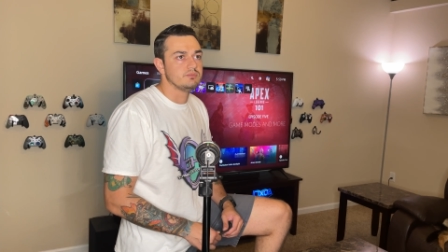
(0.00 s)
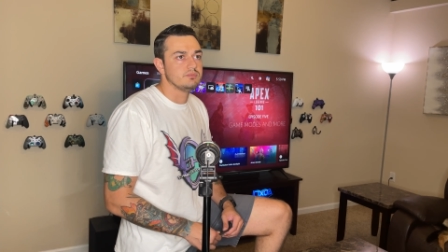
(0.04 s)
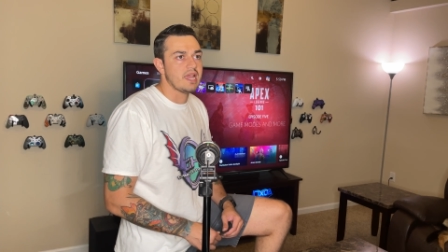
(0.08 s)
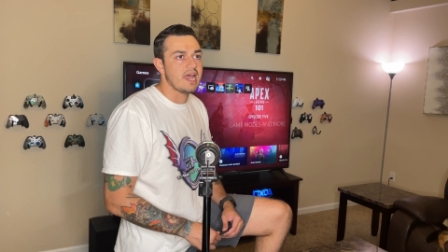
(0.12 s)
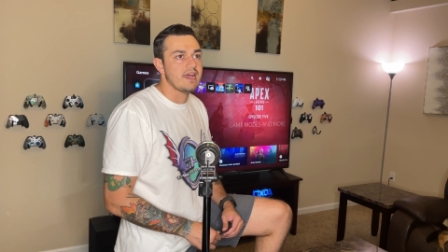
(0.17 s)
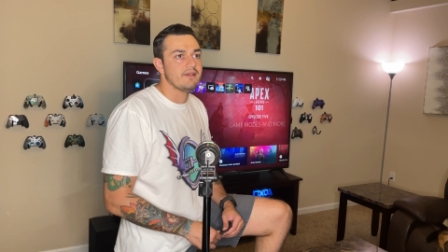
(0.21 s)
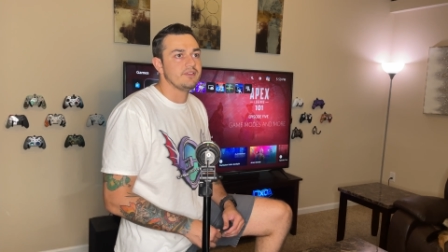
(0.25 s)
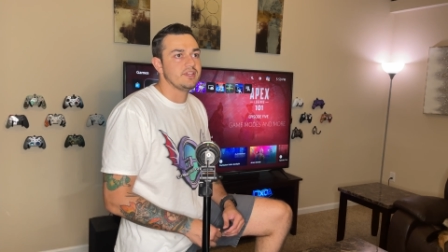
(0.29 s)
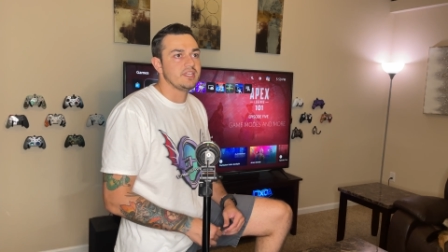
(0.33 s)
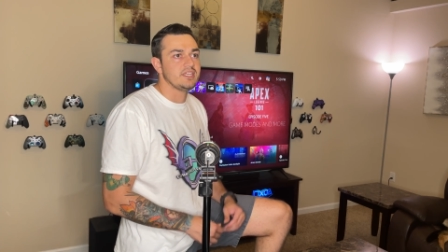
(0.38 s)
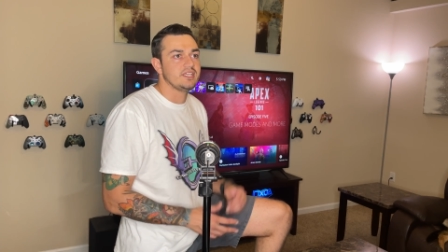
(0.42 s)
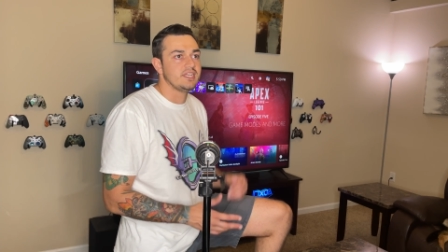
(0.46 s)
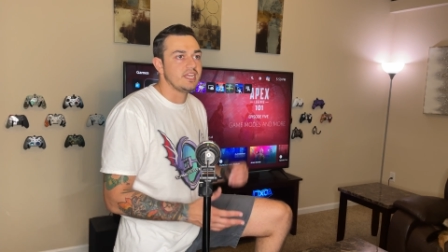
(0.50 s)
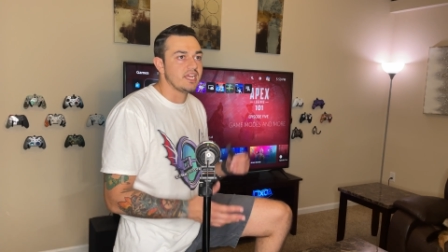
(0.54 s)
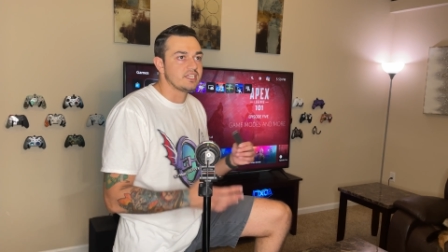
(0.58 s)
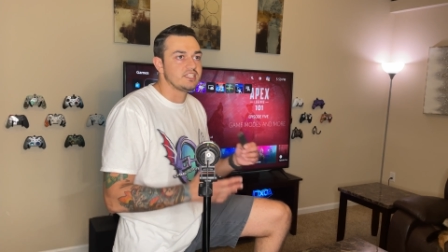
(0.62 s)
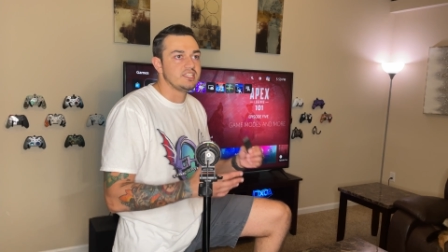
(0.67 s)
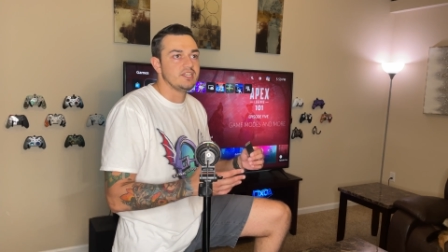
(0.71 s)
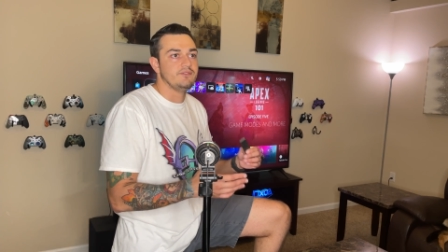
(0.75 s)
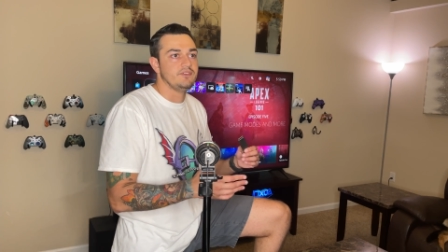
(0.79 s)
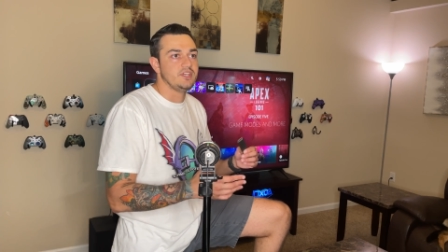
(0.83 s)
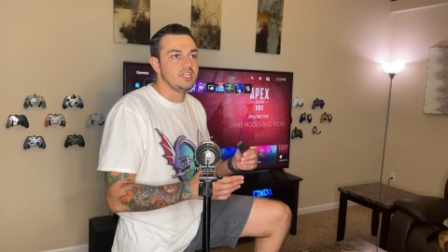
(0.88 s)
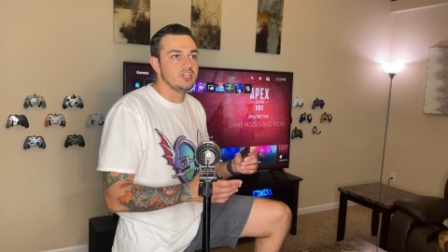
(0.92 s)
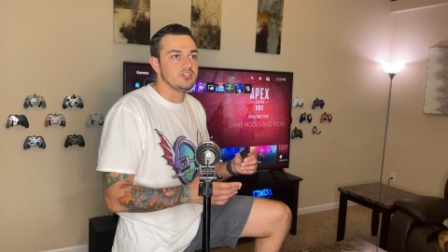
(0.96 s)
having
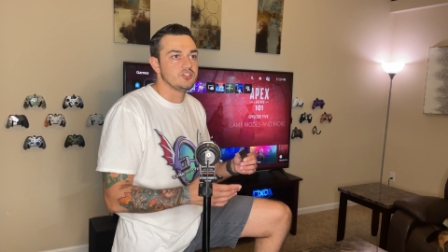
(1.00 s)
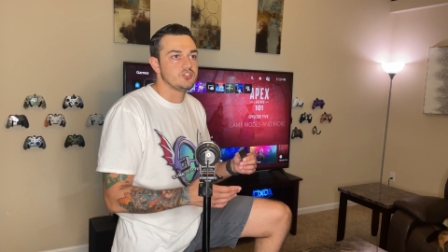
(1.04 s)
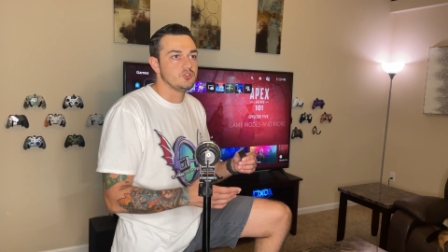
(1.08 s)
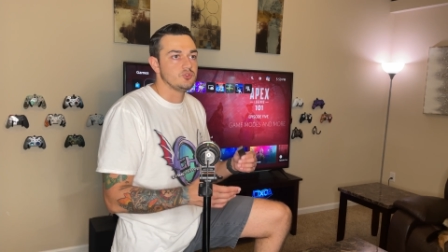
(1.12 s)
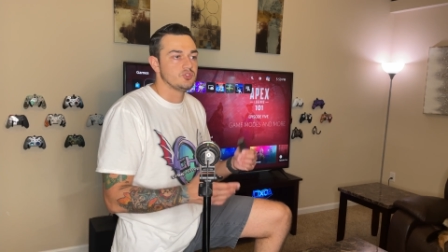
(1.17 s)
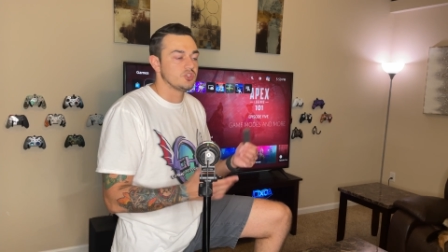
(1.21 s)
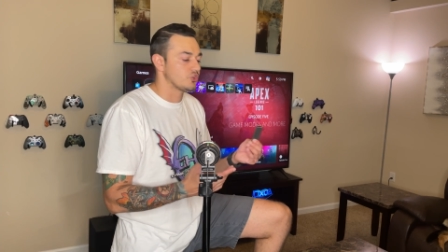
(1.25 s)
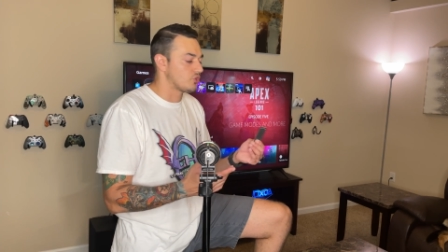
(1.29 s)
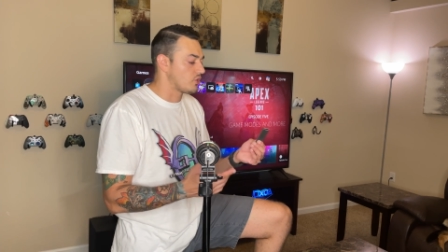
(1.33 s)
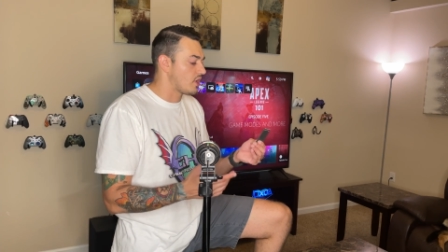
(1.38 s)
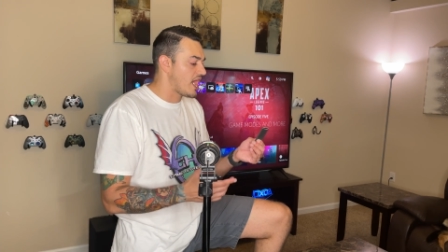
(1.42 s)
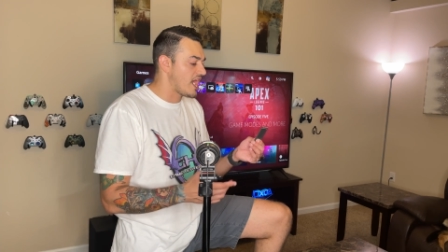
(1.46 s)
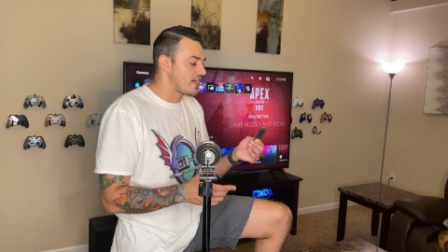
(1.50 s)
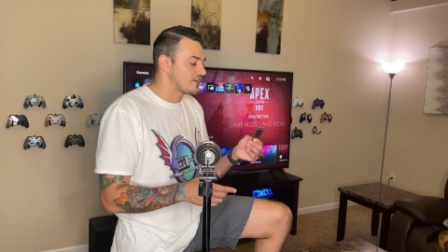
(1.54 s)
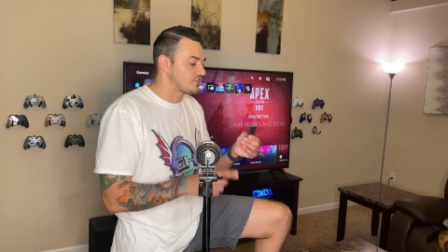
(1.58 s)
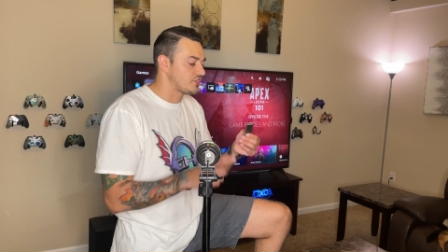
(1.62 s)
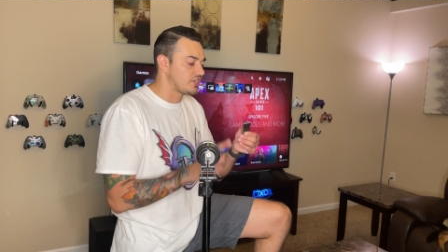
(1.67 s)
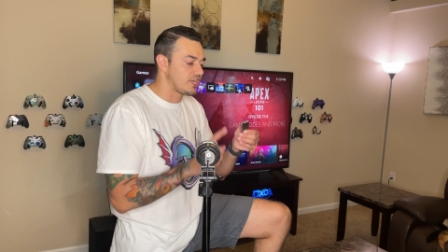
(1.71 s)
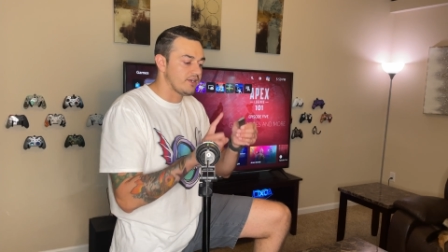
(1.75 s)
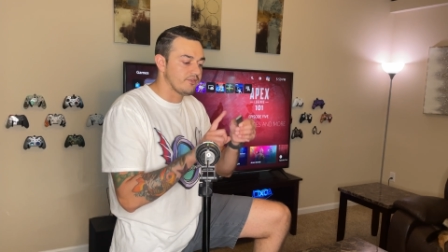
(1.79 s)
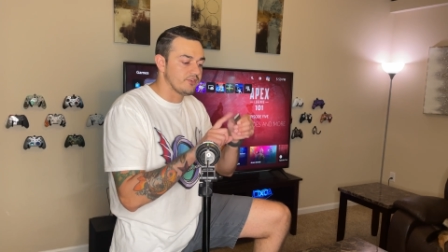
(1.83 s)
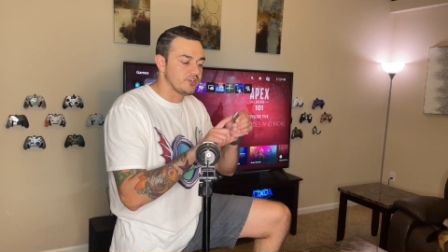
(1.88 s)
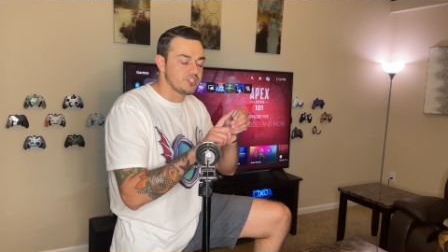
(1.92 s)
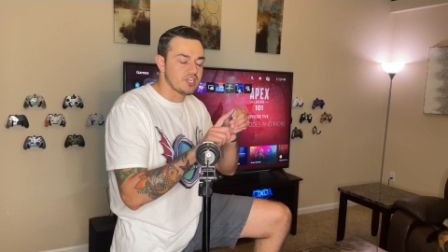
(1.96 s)
connectivity issues and
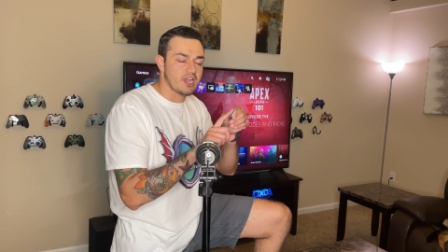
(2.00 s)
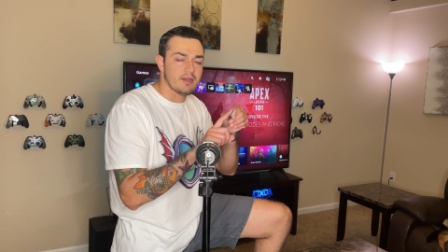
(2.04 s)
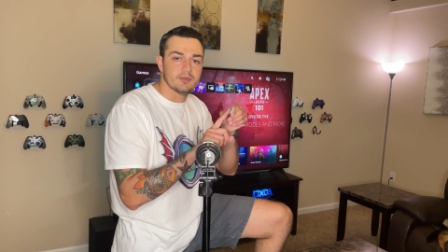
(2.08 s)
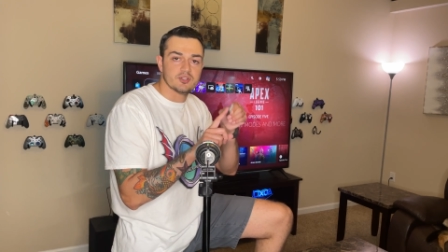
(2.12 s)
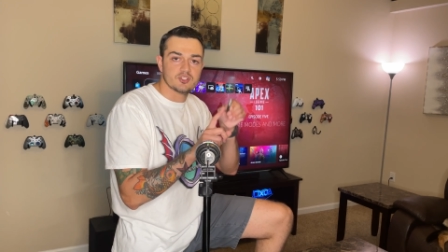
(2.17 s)
crashing every time